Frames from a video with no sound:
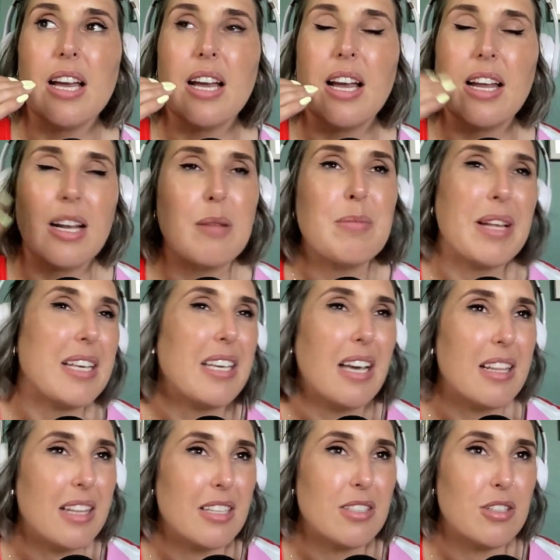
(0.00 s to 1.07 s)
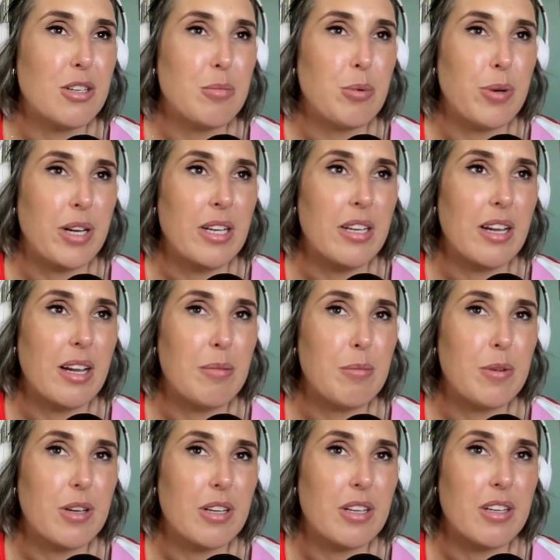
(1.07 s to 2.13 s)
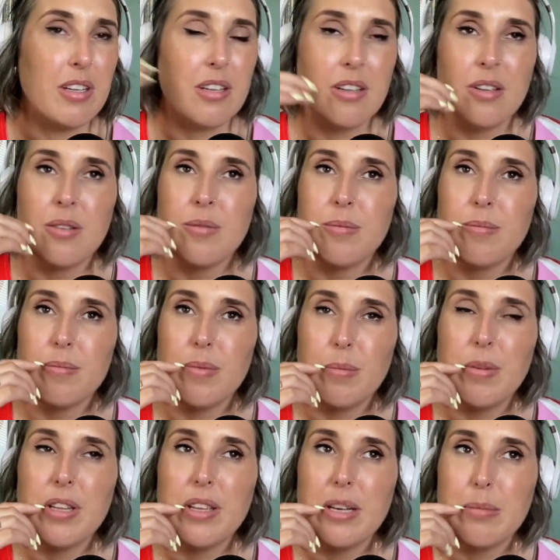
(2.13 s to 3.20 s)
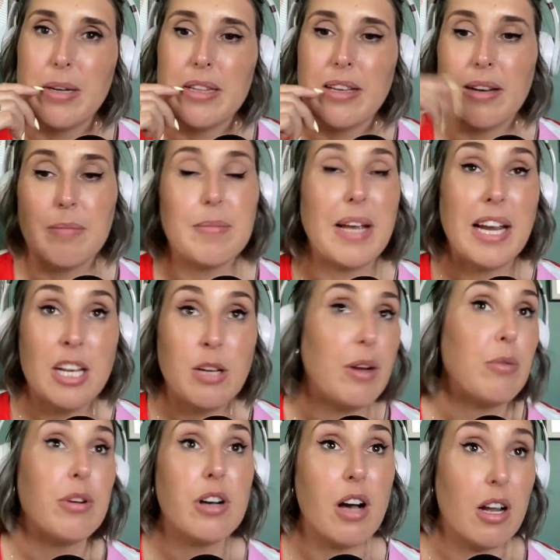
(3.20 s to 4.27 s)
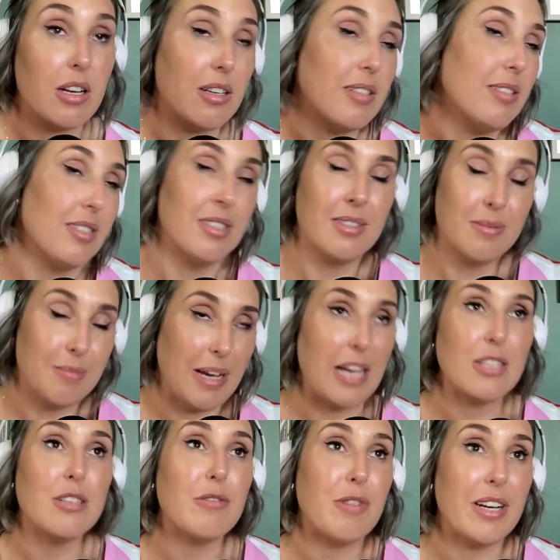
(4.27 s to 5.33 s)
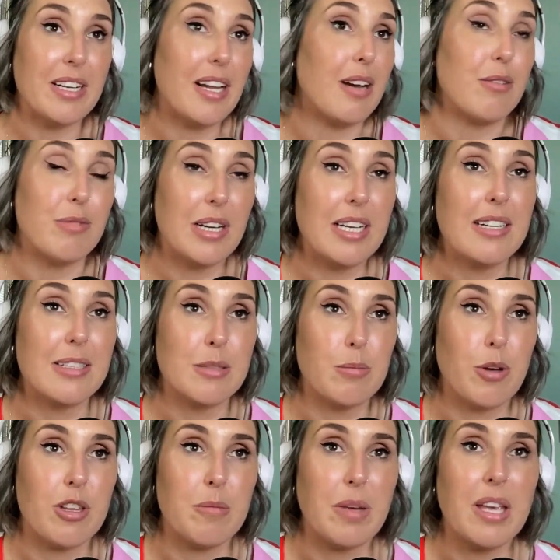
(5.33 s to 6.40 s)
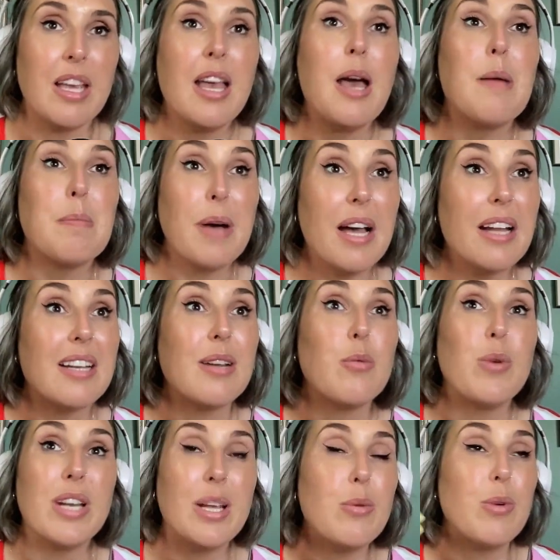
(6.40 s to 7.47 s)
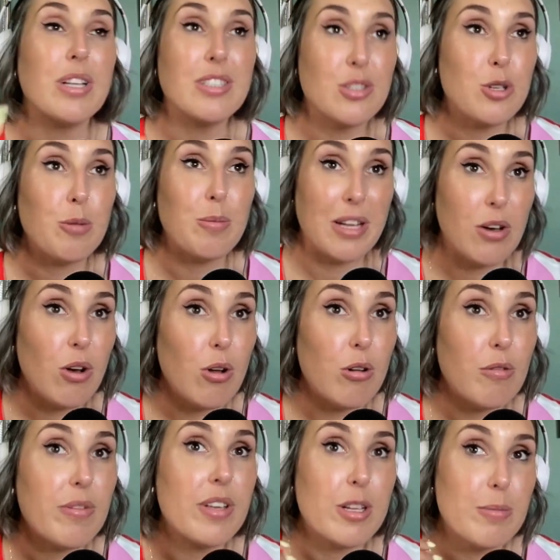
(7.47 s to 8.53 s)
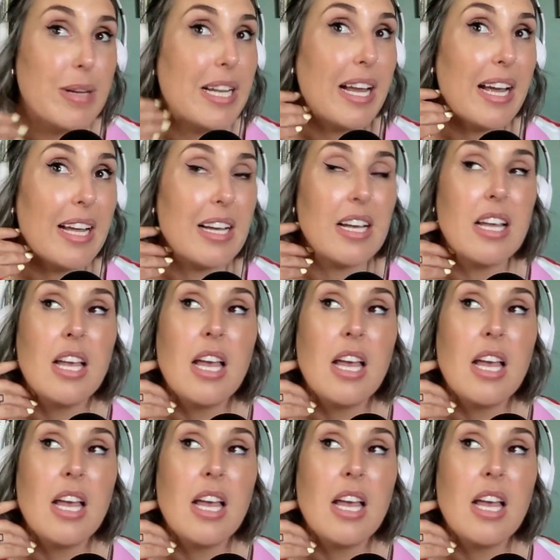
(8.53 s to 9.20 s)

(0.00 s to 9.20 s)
And I'm like, yeah, that's a good point. I'm gonna think about that. Anyway, regardless, as of right now, it really doesn't bother me. But when he wants to go play golf, he'll be like,